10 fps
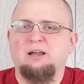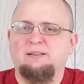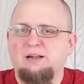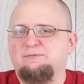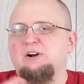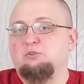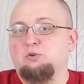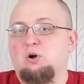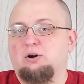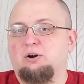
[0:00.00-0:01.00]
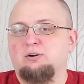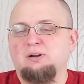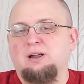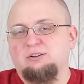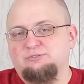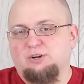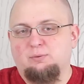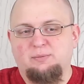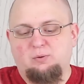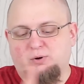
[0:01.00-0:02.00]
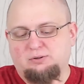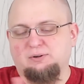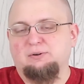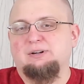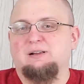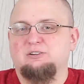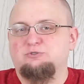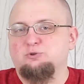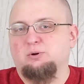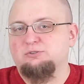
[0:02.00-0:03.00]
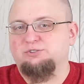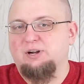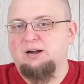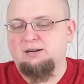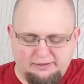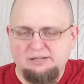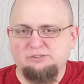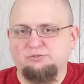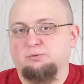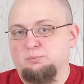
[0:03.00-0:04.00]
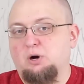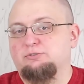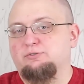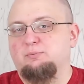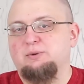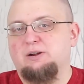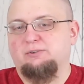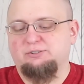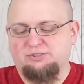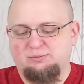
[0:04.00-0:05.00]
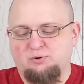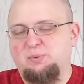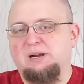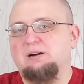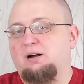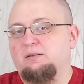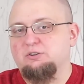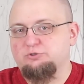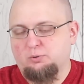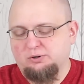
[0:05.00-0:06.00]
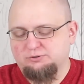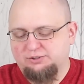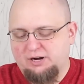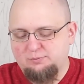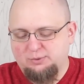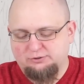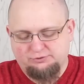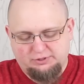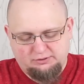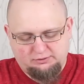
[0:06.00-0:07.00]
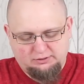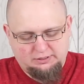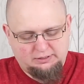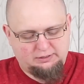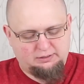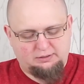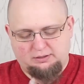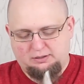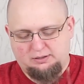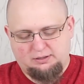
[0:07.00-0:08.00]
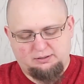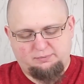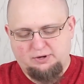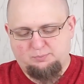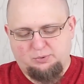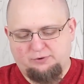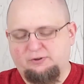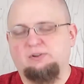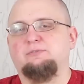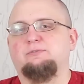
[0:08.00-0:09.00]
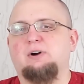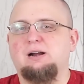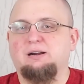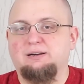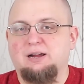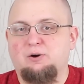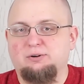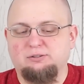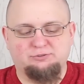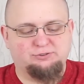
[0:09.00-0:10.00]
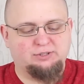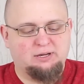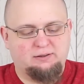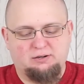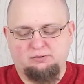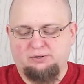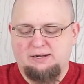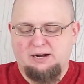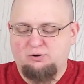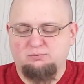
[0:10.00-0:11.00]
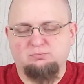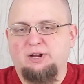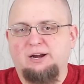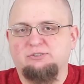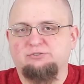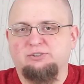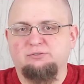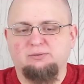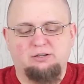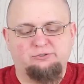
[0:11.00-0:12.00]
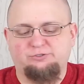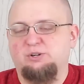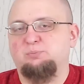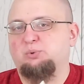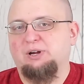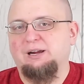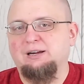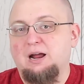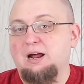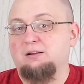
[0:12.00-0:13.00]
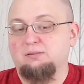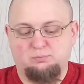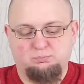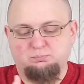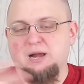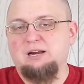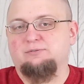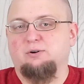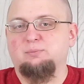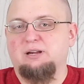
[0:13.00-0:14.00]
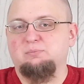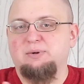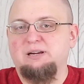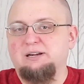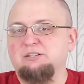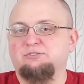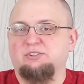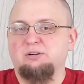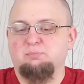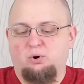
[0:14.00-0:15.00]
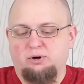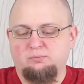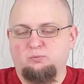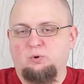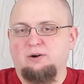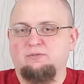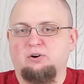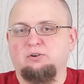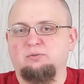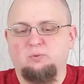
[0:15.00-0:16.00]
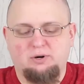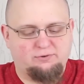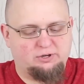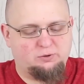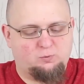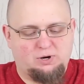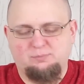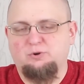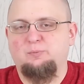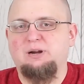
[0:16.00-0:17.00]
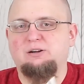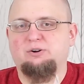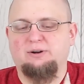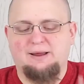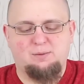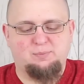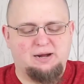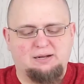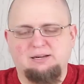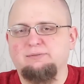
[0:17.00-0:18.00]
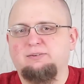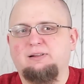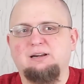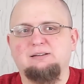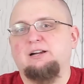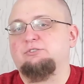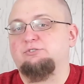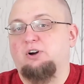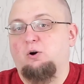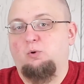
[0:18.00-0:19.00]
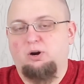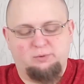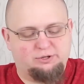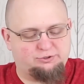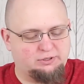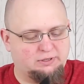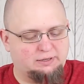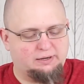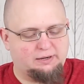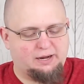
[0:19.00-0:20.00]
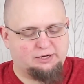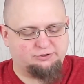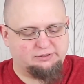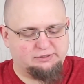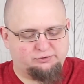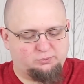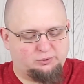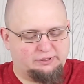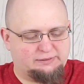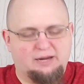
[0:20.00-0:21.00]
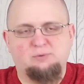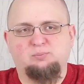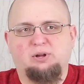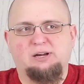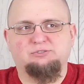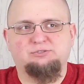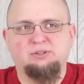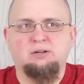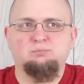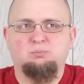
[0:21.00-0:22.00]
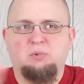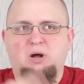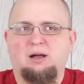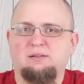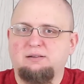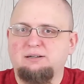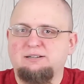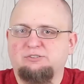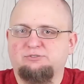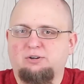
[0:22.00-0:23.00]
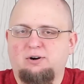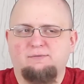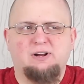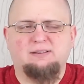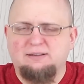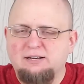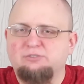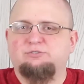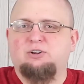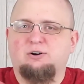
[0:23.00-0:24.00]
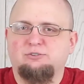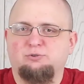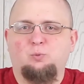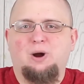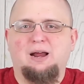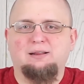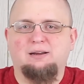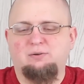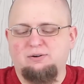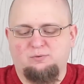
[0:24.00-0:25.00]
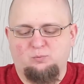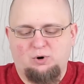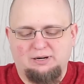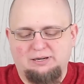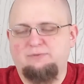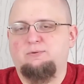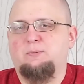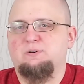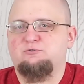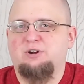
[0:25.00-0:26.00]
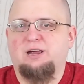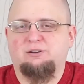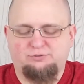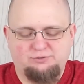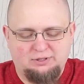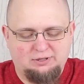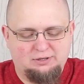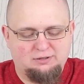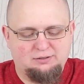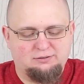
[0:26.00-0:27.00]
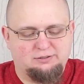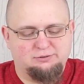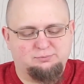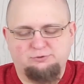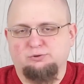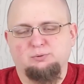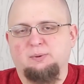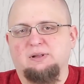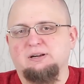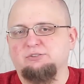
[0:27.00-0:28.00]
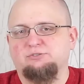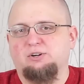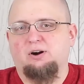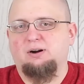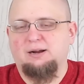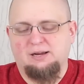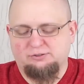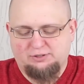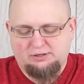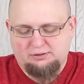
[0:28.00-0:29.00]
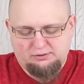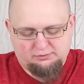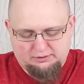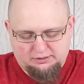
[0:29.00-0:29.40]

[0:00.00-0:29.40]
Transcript: They felt longer, and some that were clearly on the shorter side. These, or most of them, definitely seem to be on the shorter side, but still, they're perfectly fine encounters. They're laid out nice and simply, and many of them can be easily put wherever you want them to be in your campaign. Even the Death Star one, which actually doesn't really take place on the Death Star. In fact, the Death Star is away. They don't even want to give you the chance to screw with the Death Star, I guess. I don't know.